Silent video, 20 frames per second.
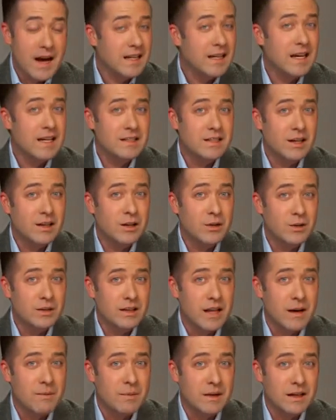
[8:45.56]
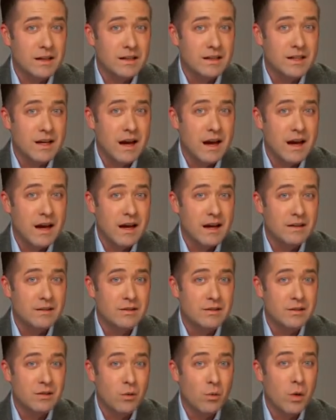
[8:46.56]
I can't tell you what that means
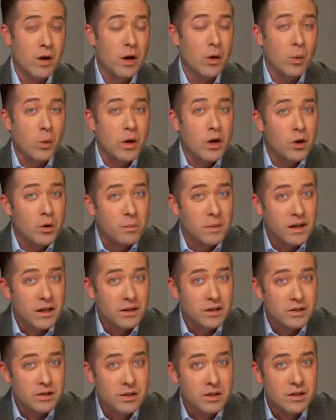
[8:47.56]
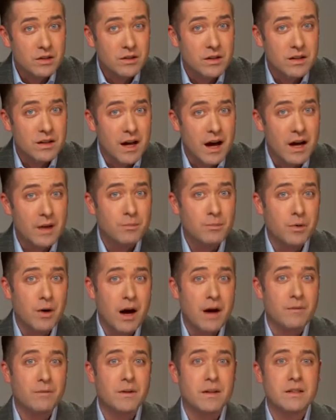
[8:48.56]
and what it will mean to the
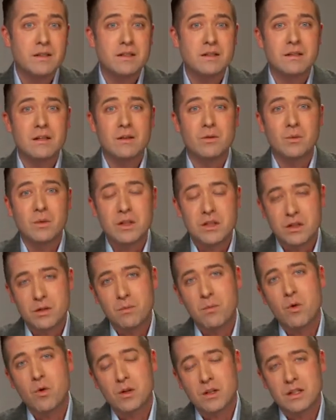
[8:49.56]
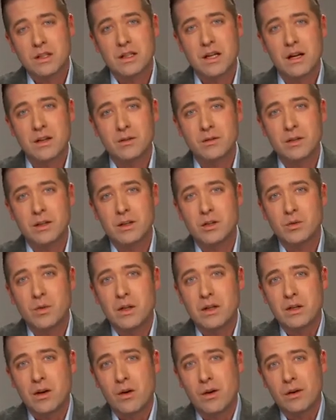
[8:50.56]
nonprofits that we support together each
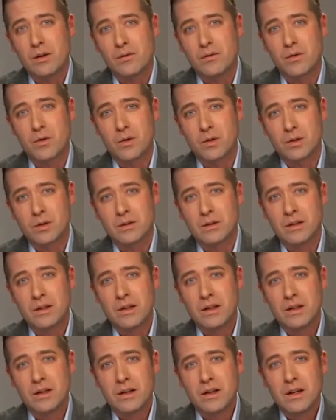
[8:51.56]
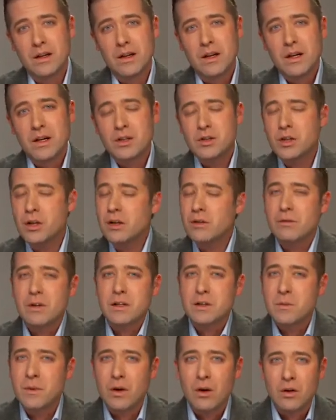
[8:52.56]
week going forward. Sharon
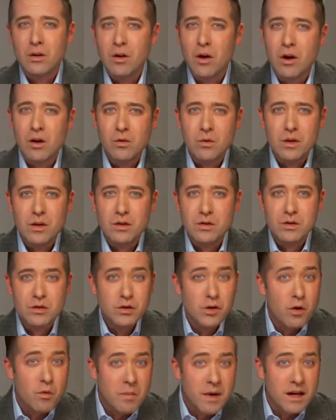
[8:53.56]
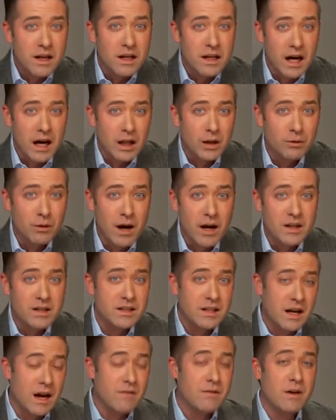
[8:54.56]
Ritzman, along with so many
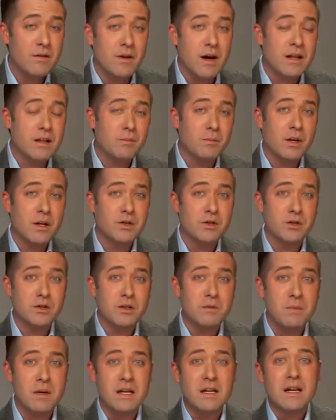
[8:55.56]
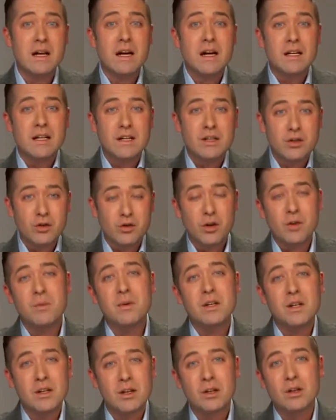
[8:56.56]
Coloradans that I've never had the pleasure to meet,
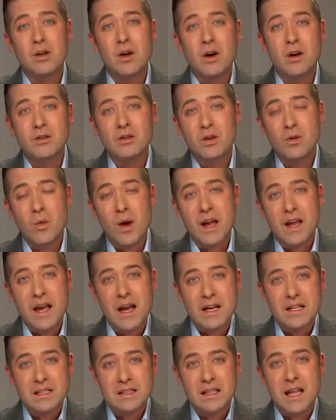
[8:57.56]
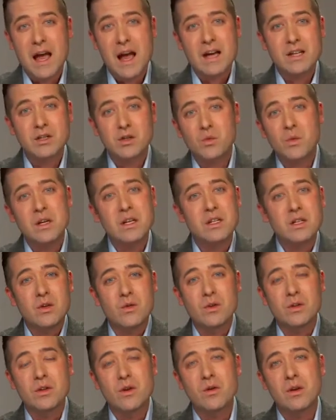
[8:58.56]
contributed along the way as last week
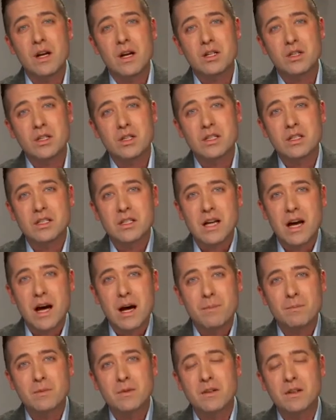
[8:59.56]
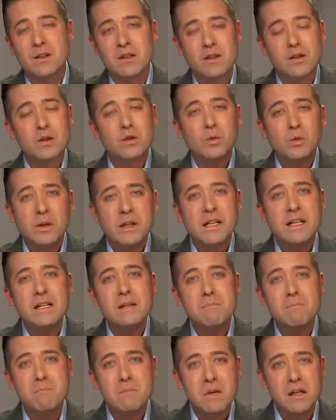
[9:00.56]
your donations topped the
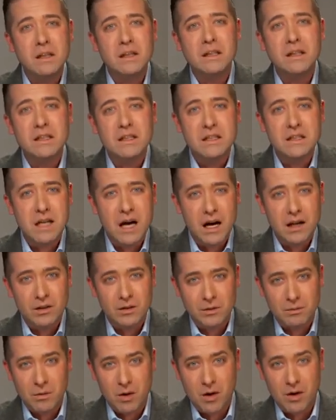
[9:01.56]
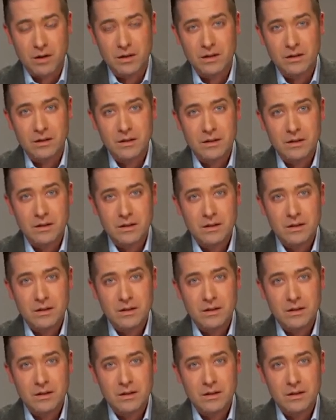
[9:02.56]
$3 million mark.